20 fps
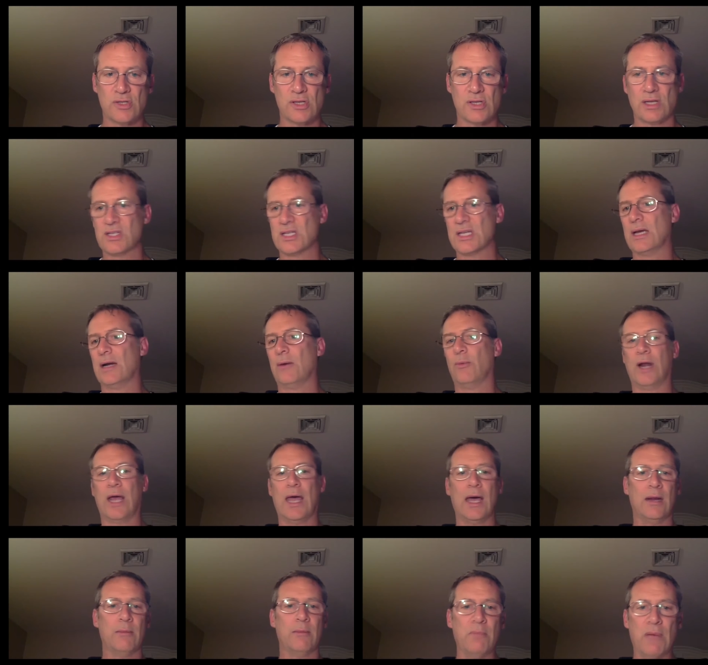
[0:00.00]
Let's say I want to
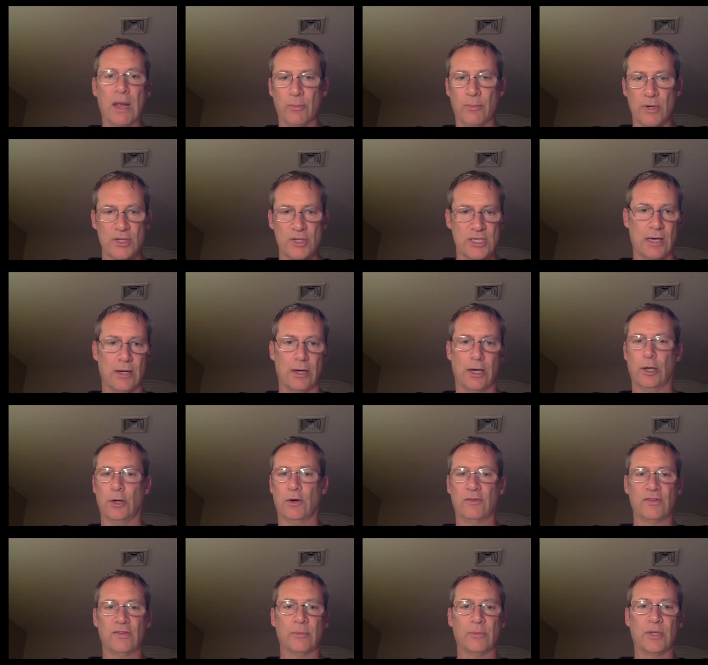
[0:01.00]
add a members area
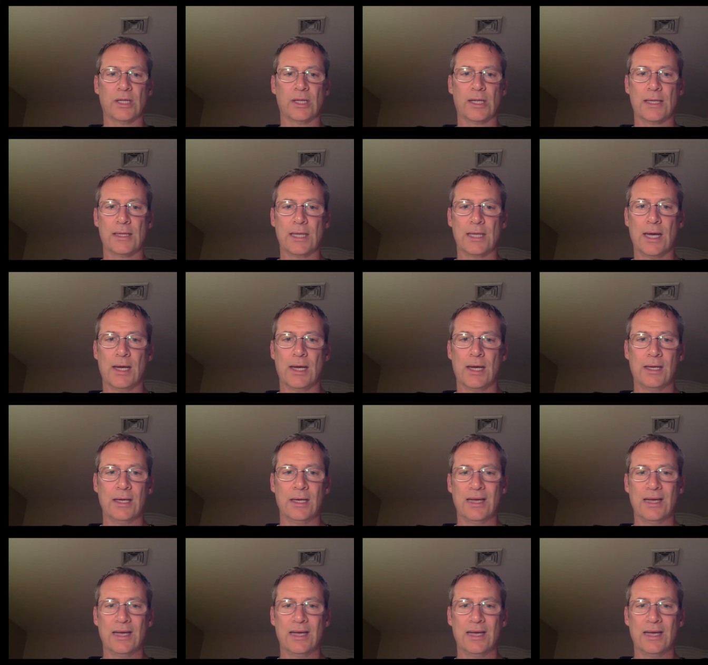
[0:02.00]
or something like that.